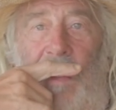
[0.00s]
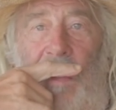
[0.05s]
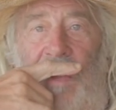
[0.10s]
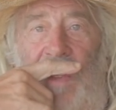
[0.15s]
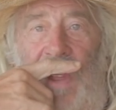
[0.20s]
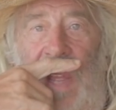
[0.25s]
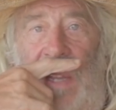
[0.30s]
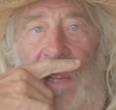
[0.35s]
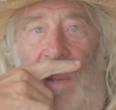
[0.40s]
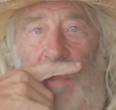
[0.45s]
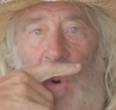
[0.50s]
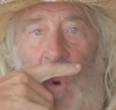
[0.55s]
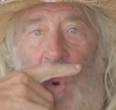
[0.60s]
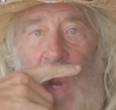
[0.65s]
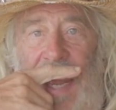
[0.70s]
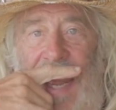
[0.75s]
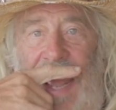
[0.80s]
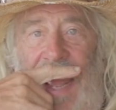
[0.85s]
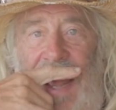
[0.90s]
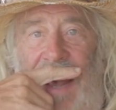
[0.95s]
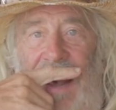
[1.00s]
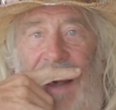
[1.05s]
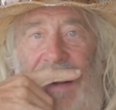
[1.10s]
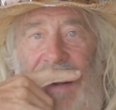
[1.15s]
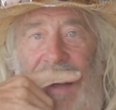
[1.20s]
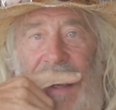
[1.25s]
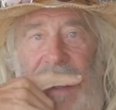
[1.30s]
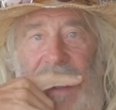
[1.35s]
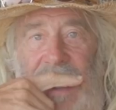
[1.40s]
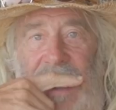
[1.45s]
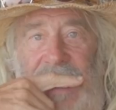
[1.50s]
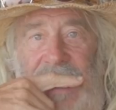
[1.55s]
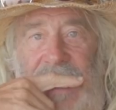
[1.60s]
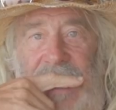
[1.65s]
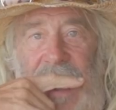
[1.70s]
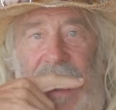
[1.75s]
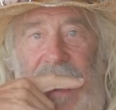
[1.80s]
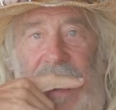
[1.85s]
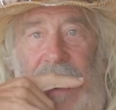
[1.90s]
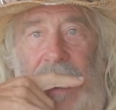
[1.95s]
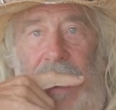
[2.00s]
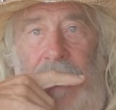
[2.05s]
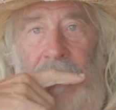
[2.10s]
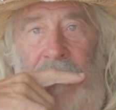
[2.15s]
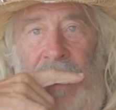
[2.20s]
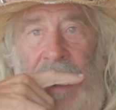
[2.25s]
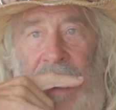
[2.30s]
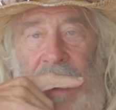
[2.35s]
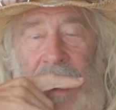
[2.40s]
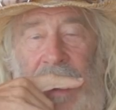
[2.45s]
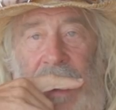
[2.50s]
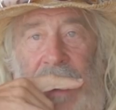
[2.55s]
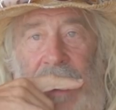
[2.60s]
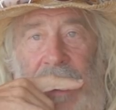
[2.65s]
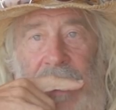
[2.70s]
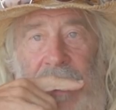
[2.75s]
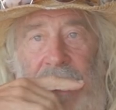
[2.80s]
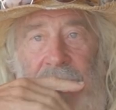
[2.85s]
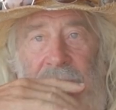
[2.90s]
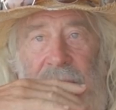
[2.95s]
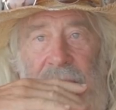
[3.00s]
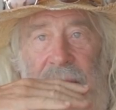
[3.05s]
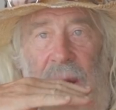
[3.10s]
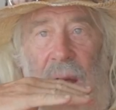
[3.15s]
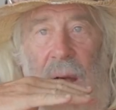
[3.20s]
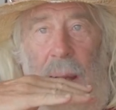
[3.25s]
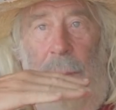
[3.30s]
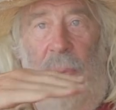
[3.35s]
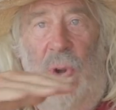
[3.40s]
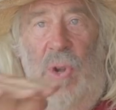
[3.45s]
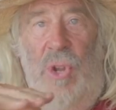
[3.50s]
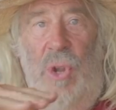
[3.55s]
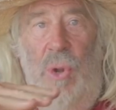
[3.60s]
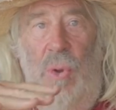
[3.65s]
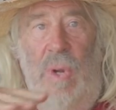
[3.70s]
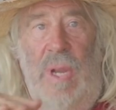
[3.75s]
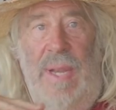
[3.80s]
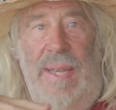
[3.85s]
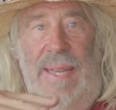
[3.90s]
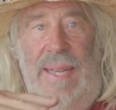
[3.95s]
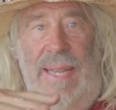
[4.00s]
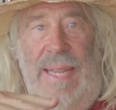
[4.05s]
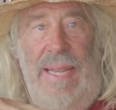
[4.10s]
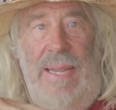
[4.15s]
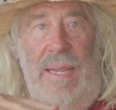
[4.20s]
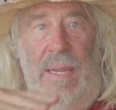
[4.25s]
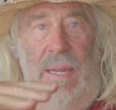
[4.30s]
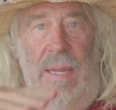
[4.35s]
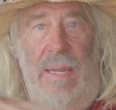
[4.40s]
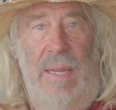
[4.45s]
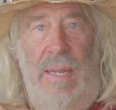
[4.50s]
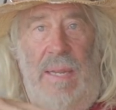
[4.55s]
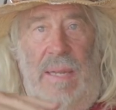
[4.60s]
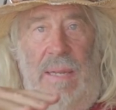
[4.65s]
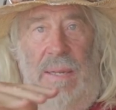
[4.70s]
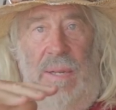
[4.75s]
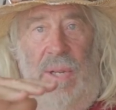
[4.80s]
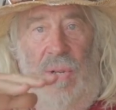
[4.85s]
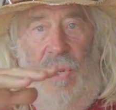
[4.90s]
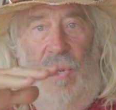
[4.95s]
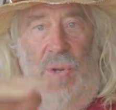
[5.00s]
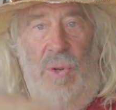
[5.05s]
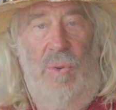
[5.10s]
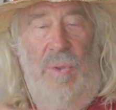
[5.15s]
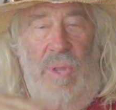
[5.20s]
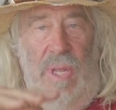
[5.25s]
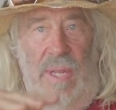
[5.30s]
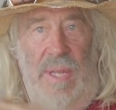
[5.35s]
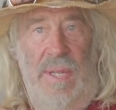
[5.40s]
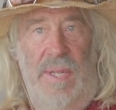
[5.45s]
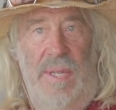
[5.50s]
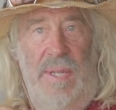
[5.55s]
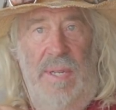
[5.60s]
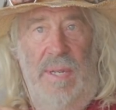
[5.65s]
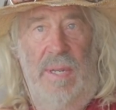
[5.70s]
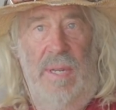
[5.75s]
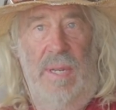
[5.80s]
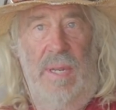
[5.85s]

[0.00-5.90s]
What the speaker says: thing to point out is like this opportunity to do this